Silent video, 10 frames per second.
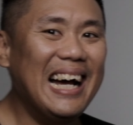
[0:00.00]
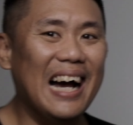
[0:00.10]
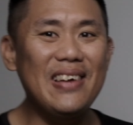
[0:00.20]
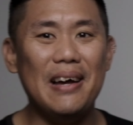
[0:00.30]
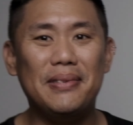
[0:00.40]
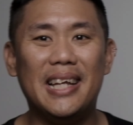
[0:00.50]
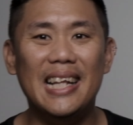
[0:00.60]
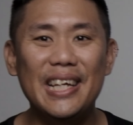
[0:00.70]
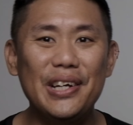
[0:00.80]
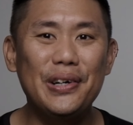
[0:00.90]
I mean, I'm
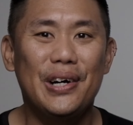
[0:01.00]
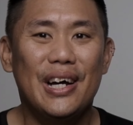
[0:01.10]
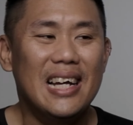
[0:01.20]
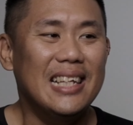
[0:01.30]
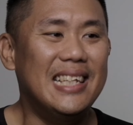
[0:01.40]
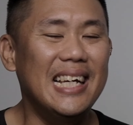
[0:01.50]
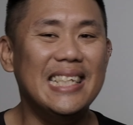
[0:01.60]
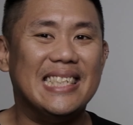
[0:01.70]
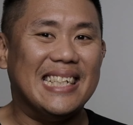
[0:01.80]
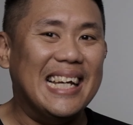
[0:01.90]
telling you,
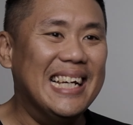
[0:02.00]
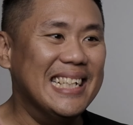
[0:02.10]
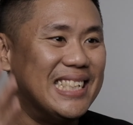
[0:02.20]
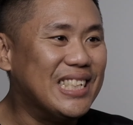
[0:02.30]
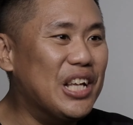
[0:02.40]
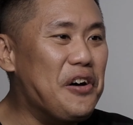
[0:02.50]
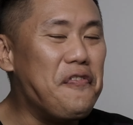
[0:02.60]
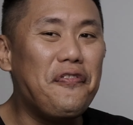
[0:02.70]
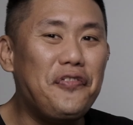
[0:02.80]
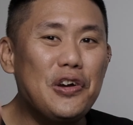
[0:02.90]
this is the
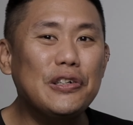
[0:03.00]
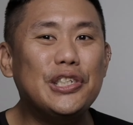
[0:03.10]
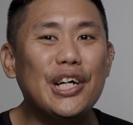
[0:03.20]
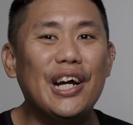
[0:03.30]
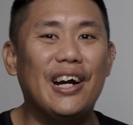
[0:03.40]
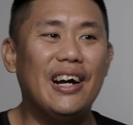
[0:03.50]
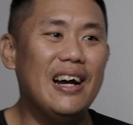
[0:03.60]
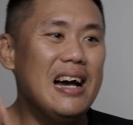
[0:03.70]
future.